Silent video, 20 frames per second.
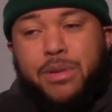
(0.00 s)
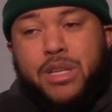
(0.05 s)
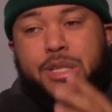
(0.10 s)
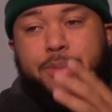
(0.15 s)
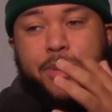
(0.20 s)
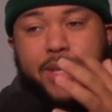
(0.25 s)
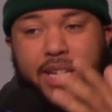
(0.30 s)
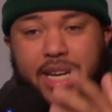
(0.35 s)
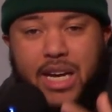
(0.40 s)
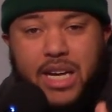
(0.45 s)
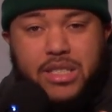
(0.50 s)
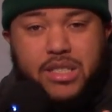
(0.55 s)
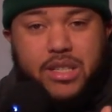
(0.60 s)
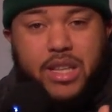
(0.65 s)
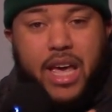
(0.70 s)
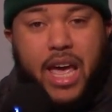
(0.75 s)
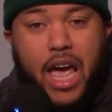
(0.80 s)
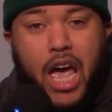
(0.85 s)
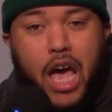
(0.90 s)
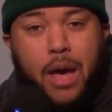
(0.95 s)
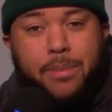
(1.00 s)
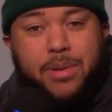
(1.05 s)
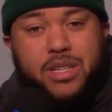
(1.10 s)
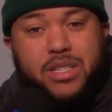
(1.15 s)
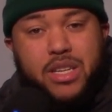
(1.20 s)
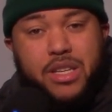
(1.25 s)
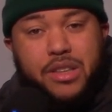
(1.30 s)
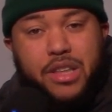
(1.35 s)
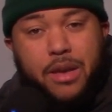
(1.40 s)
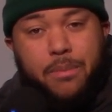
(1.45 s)
is because of the habits
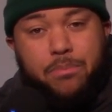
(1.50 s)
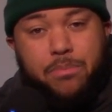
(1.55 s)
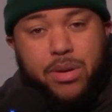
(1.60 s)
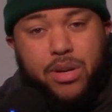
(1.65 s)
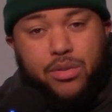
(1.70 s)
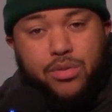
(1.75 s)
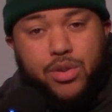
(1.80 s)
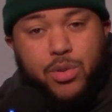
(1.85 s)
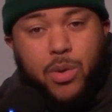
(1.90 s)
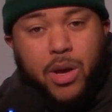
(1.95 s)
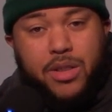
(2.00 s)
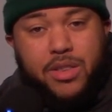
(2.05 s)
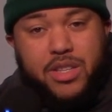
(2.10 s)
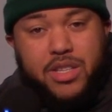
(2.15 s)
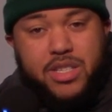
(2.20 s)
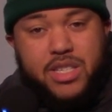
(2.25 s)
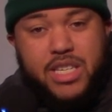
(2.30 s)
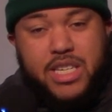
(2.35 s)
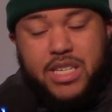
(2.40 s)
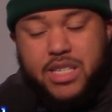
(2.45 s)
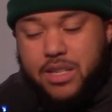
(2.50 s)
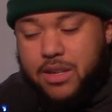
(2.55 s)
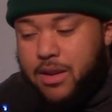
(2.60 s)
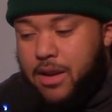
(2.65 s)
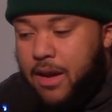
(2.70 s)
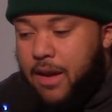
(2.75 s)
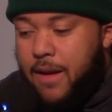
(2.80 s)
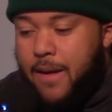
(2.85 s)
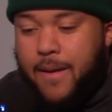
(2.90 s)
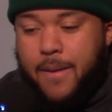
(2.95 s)
that they built throughout the season.
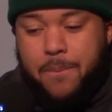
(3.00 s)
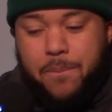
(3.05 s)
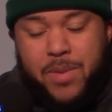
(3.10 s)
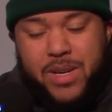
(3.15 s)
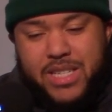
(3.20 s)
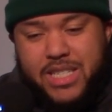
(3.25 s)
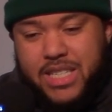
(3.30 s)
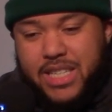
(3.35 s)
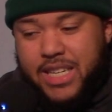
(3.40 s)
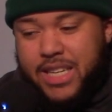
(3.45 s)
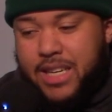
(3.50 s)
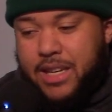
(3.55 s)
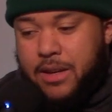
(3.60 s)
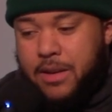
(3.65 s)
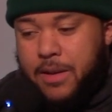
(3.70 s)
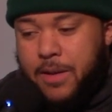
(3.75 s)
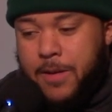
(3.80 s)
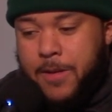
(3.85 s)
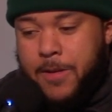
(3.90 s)
Michigan,